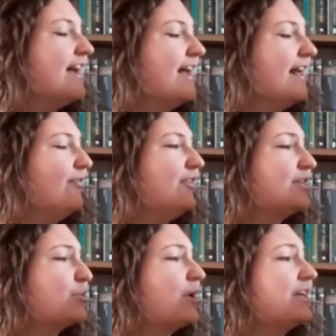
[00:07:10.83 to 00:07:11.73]
And
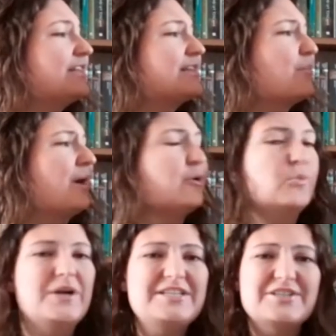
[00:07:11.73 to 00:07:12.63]
this one is
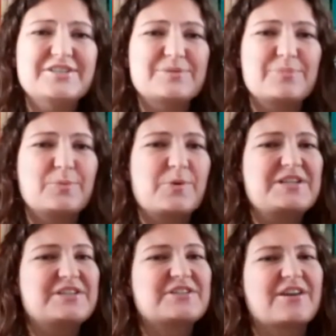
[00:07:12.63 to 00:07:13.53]
about witches, but
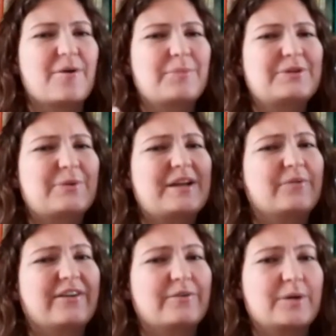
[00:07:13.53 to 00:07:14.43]
witches are portrayed
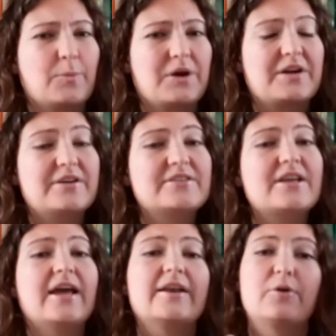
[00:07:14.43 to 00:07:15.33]
very weird
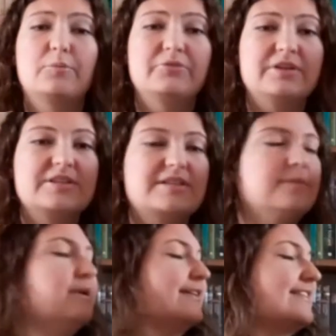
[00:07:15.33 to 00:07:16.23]
and obviously
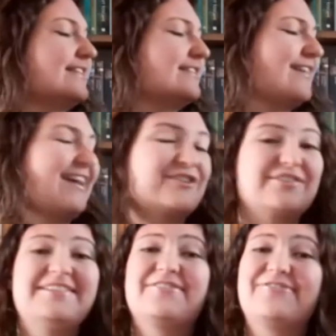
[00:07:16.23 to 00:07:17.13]
because it's
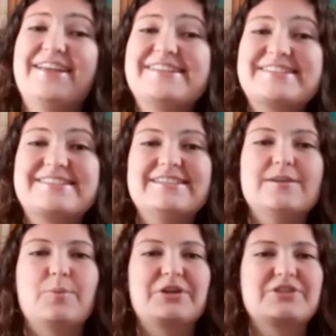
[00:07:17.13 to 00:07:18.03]
actually a fantasy.
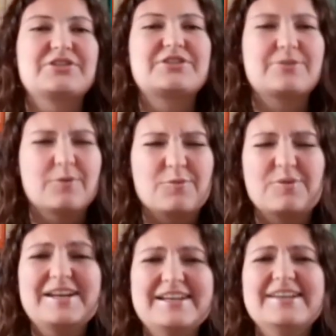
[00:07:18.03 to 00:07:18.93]
The witches
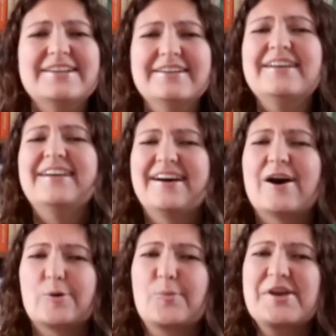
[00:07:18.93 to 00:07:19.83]
really
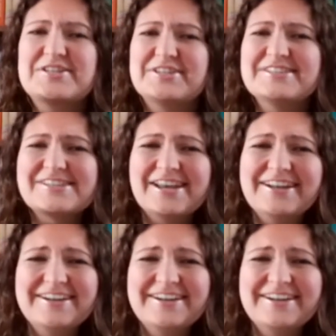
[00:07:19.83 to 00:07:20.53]
are witches.